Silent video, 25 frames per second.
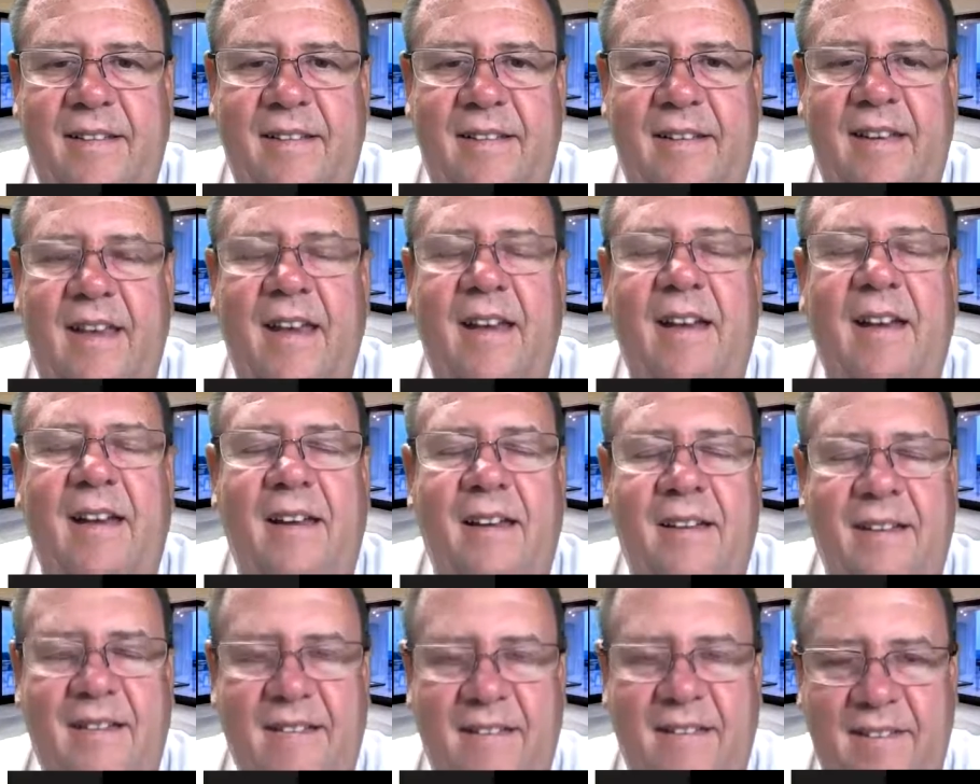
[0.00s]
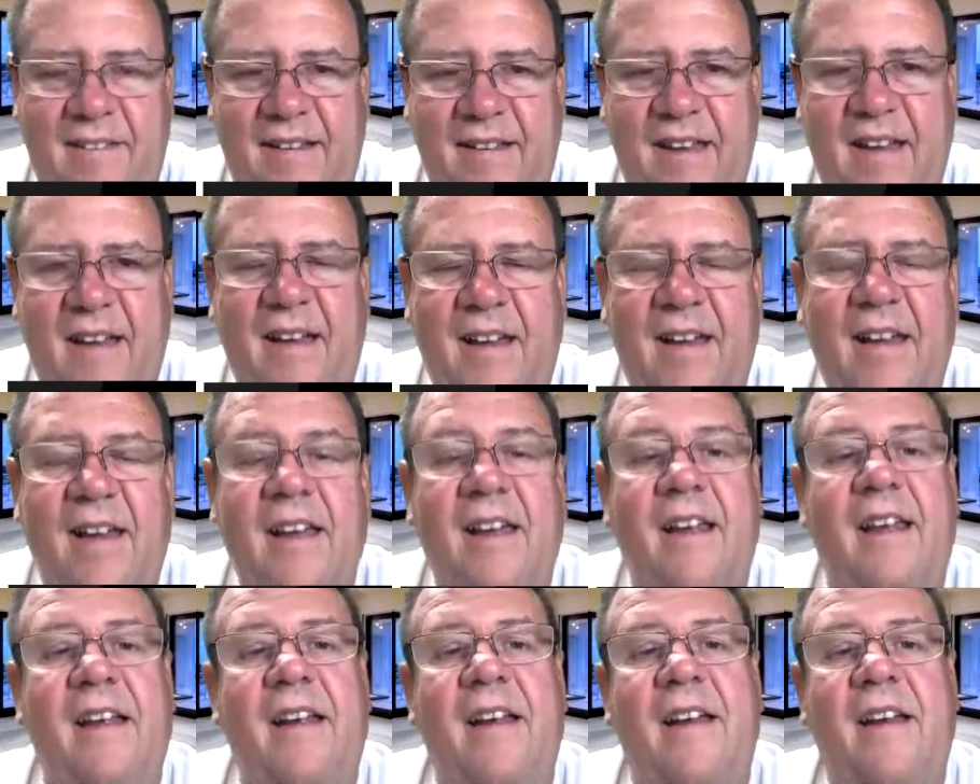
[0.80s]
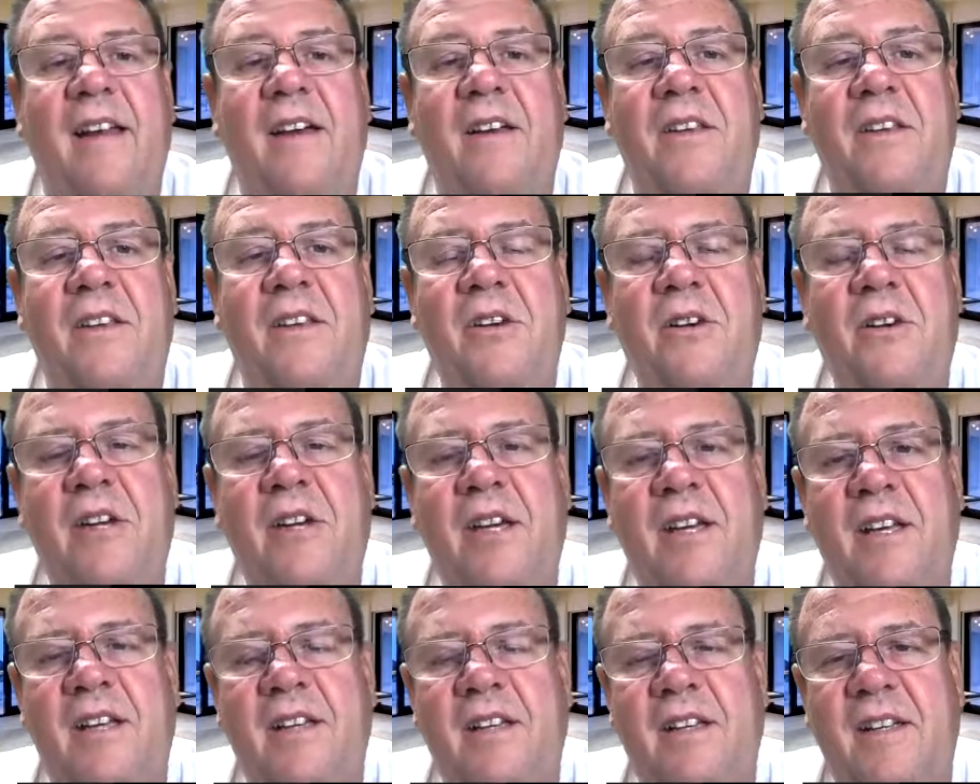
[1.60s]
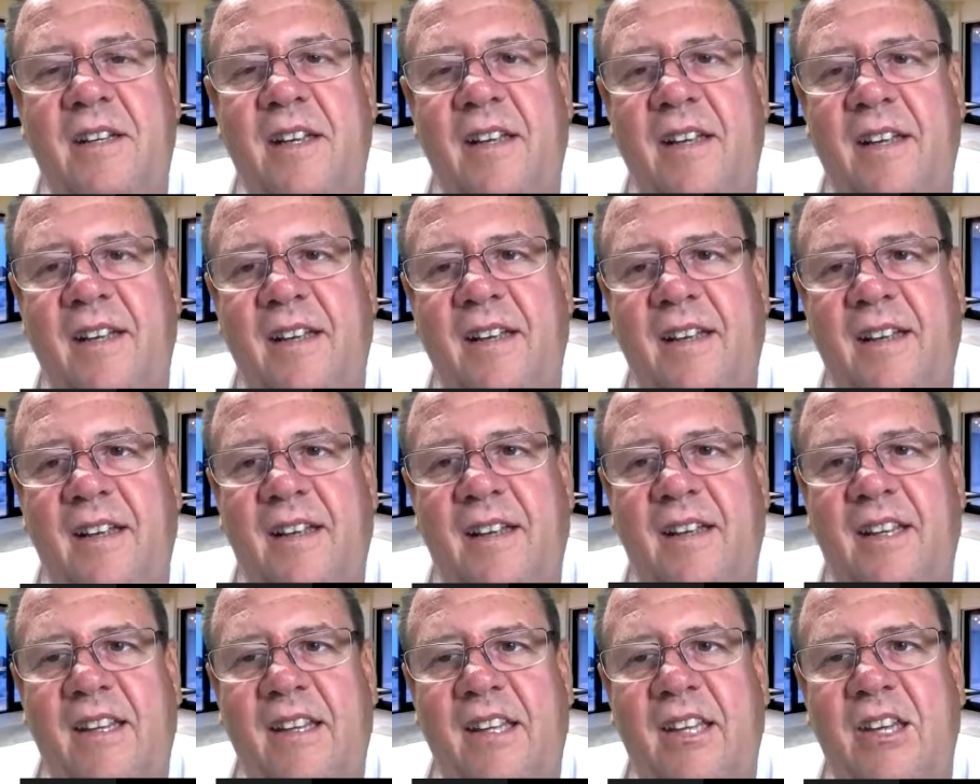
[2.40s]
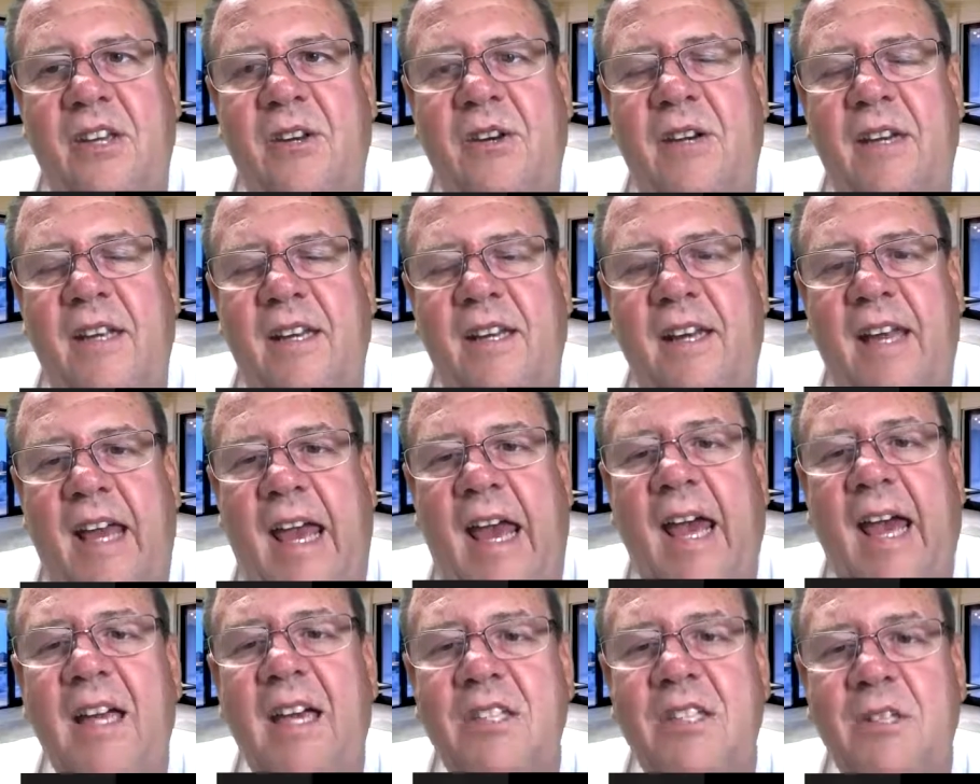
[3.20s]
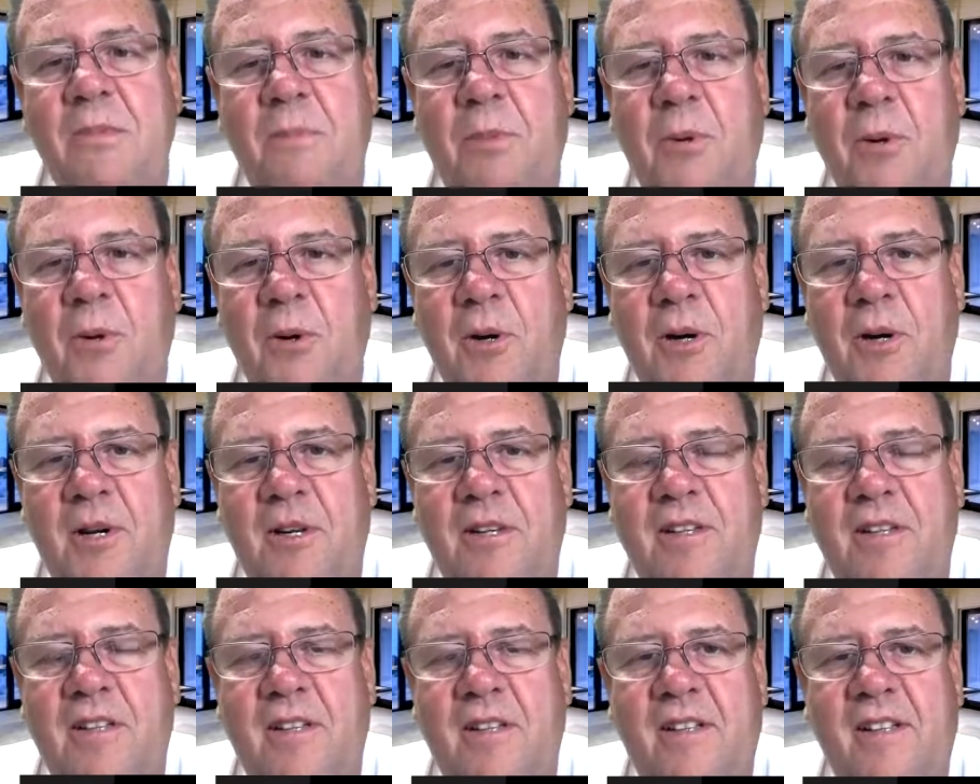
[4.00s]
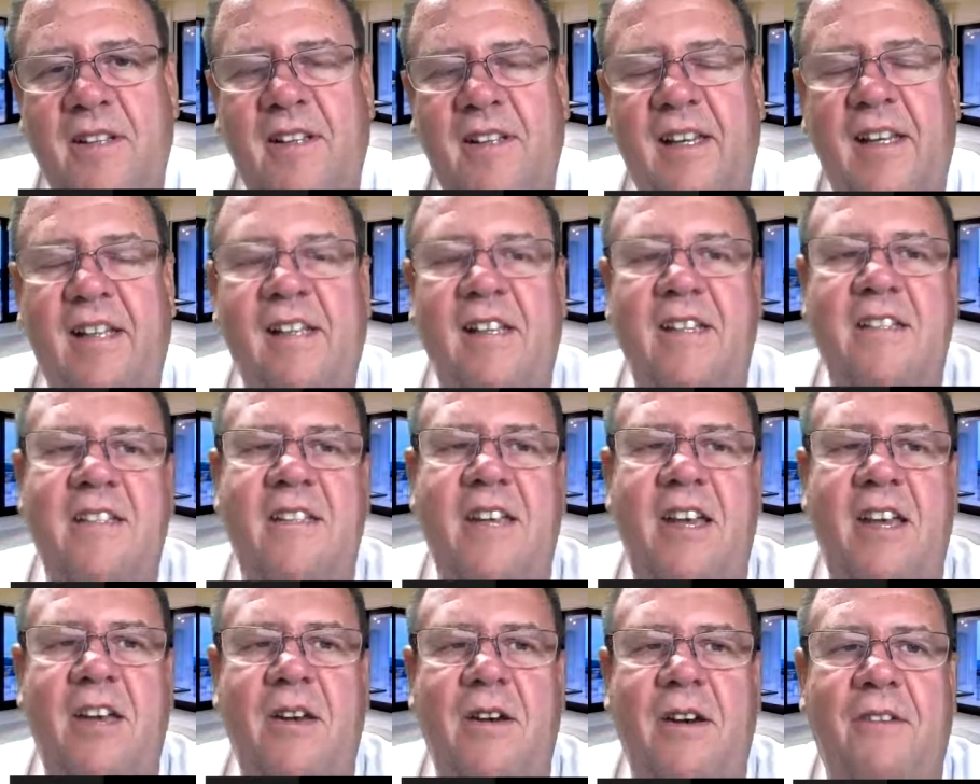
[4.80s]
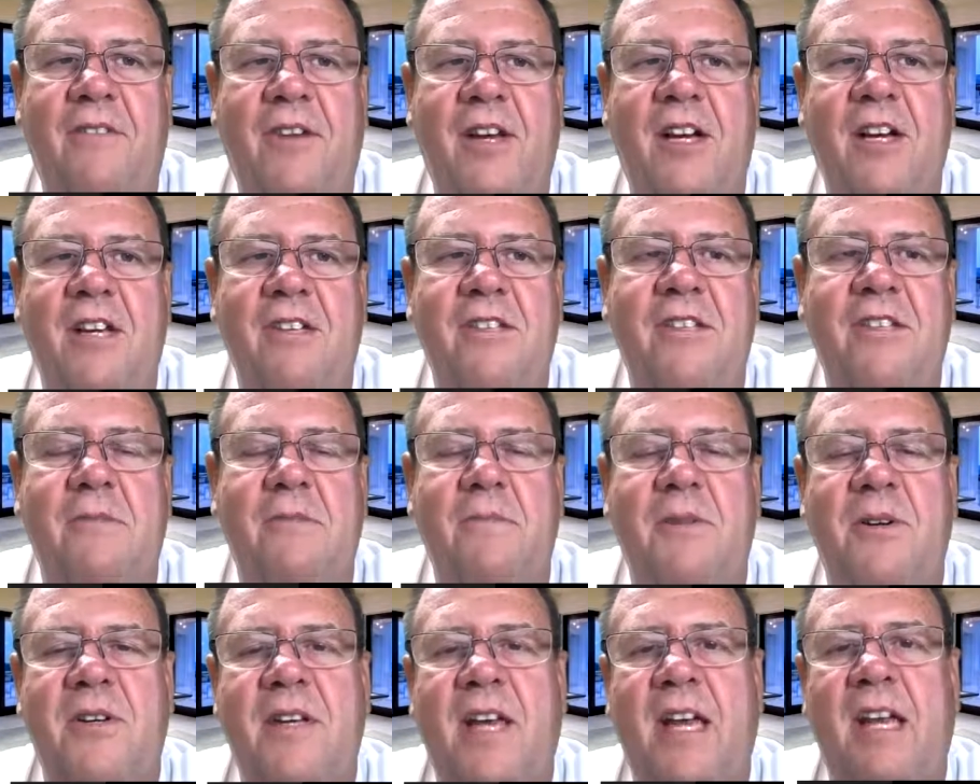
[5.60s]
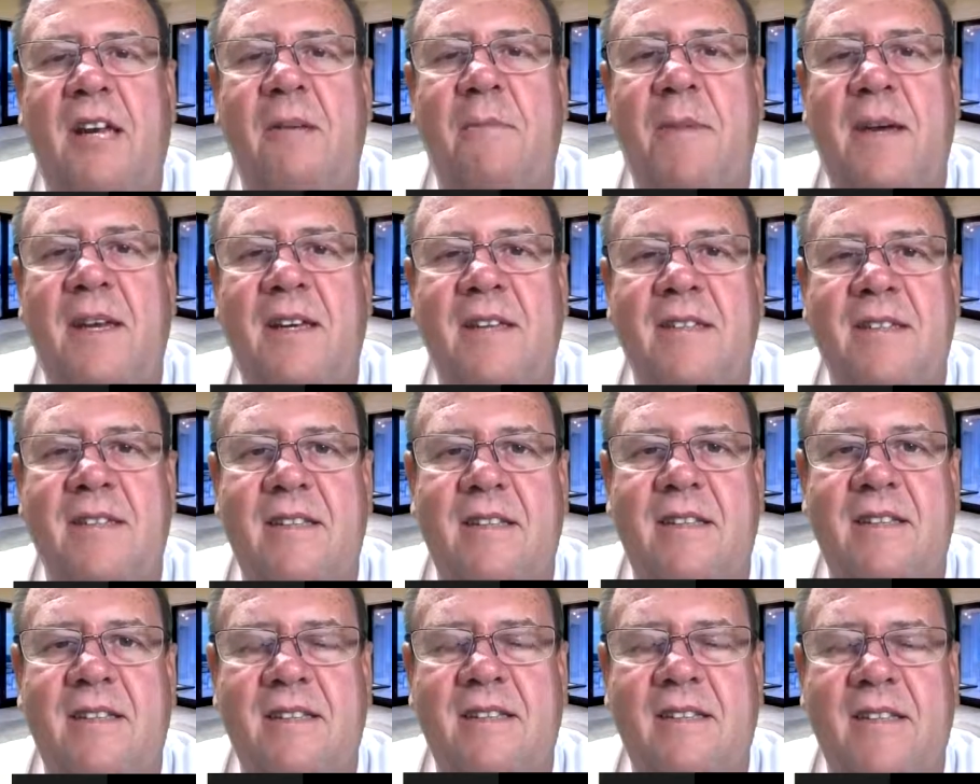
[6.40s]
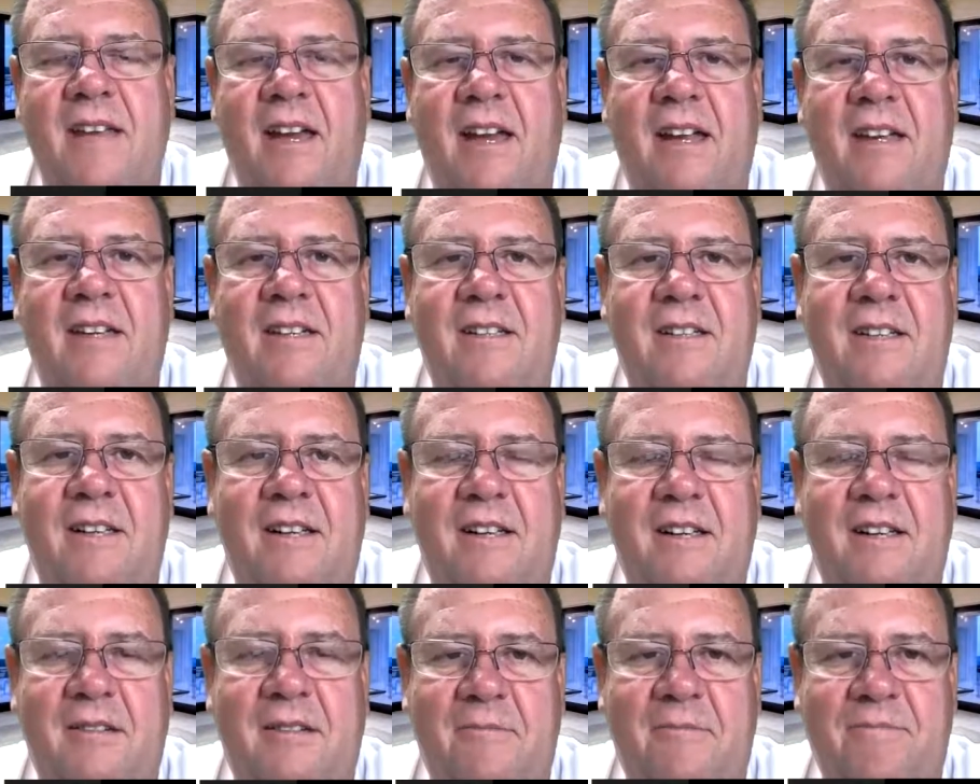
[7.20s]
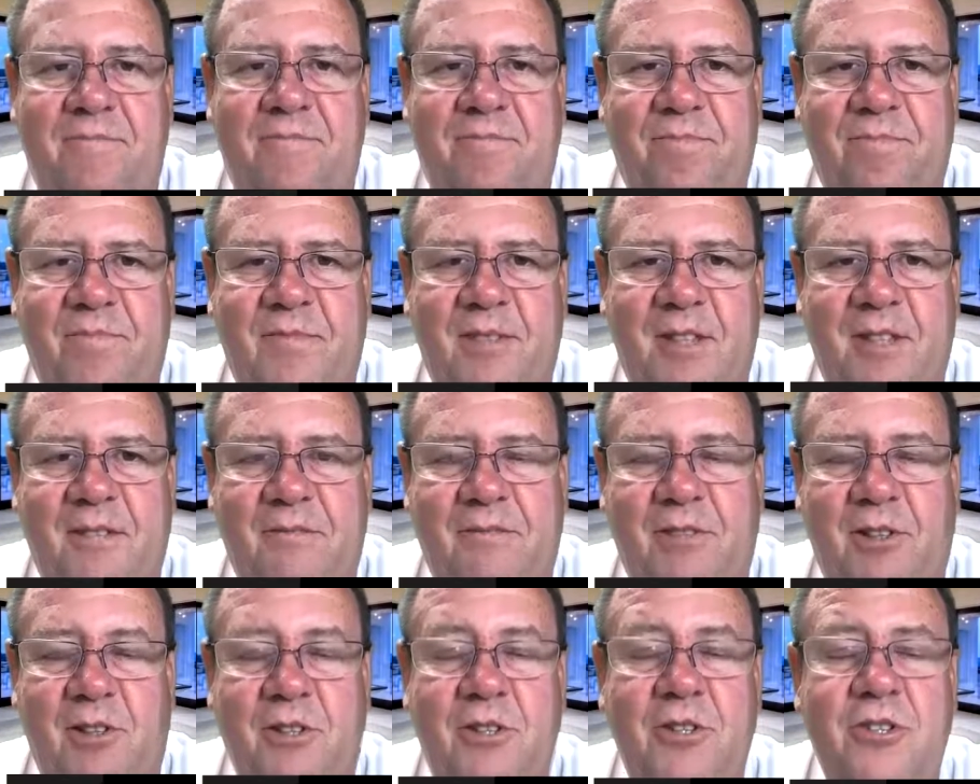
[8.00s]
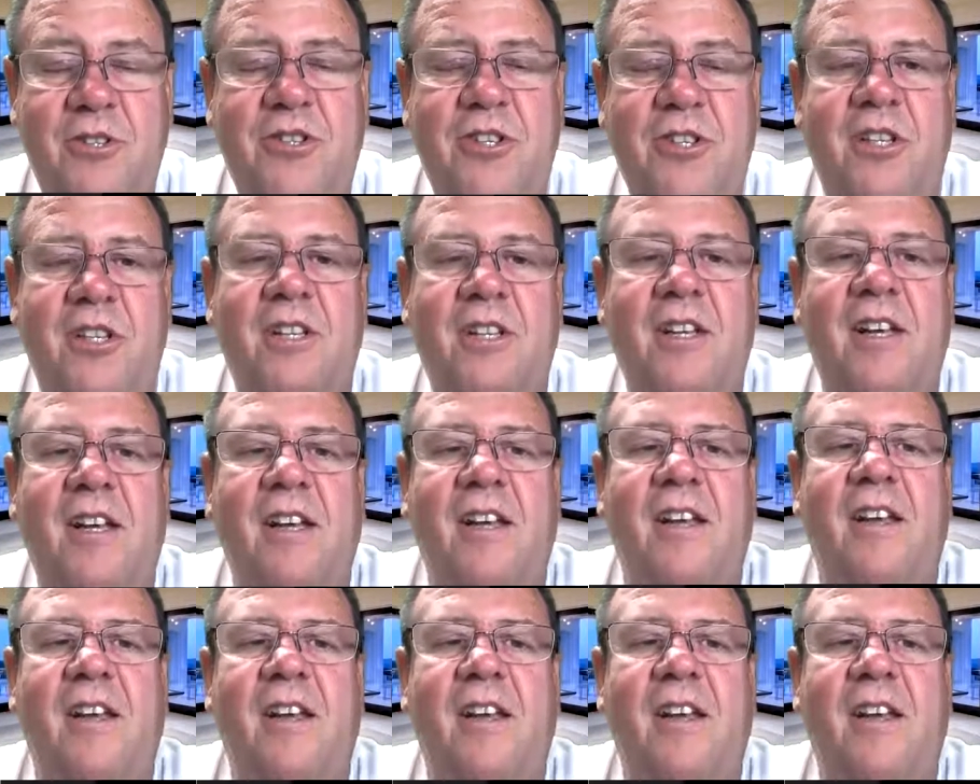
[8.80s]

Yeah. Yeah. Now you can export, like, let's say you have a customer database inside Volusion.